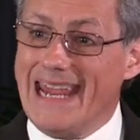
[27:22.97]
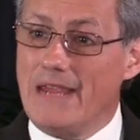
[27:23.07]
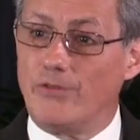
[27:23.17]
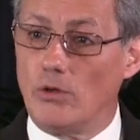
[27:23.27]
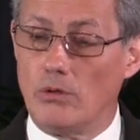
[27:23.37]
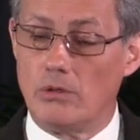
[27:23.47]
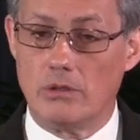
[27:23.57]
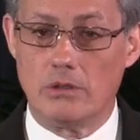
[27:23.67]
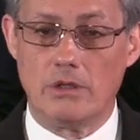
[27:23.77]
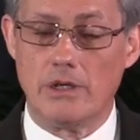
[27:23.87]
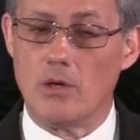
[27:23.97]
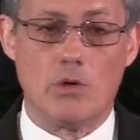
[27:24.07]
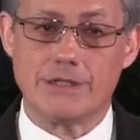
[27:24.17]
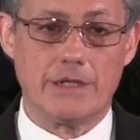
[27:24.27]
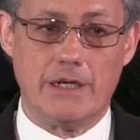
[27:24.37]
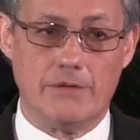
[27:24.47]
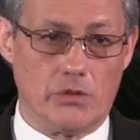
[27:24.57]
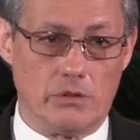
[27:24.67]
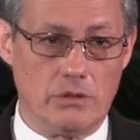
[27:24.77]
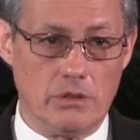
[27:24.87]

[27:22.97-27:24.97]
evil? It wasn't evil.